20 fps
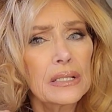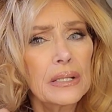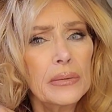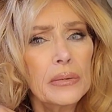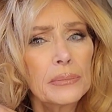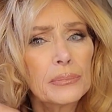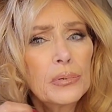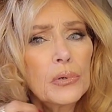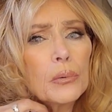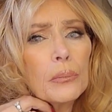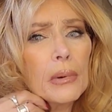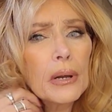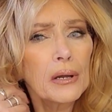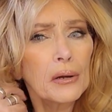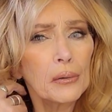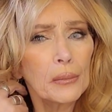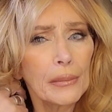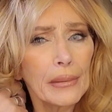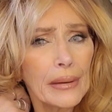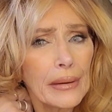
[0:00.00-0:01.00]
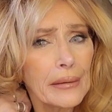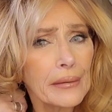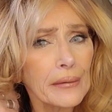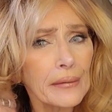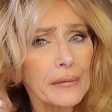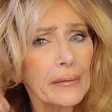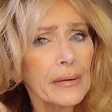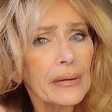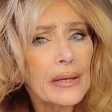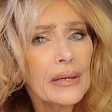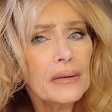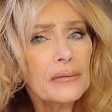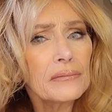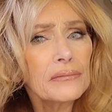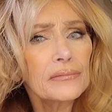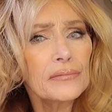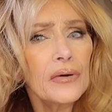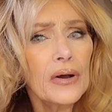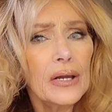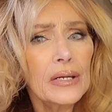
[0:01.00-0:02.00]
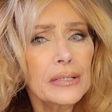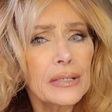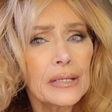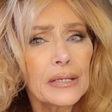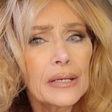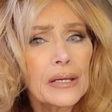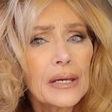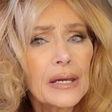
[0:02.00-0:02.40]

I ain't pulling my own hair. I can't even find it.